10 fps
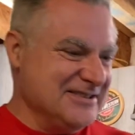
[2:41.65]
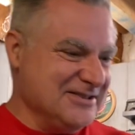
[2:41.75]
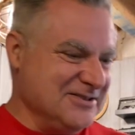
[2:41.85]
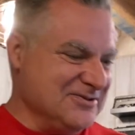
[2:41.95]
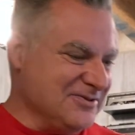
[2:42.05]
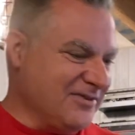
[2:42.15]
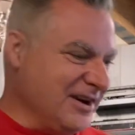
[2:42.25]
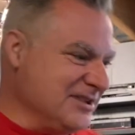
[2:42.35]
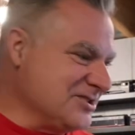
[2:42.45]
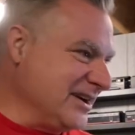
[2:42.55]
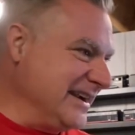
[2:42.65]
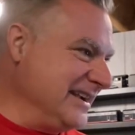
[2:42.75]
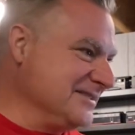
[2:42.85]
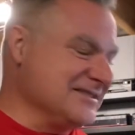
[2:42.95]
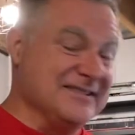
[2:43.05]
you're running
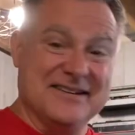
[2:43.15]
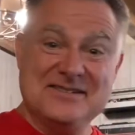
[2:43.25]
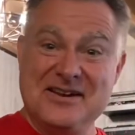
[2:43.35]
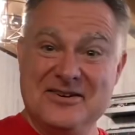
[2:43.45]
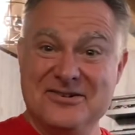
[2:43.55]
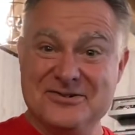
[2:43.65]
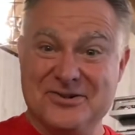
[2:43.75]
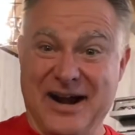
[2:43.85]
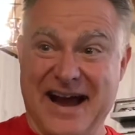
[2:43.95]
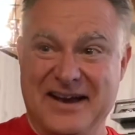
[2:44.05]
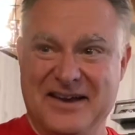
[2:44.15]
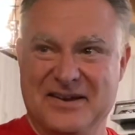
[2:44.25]
trains and they stay on the track.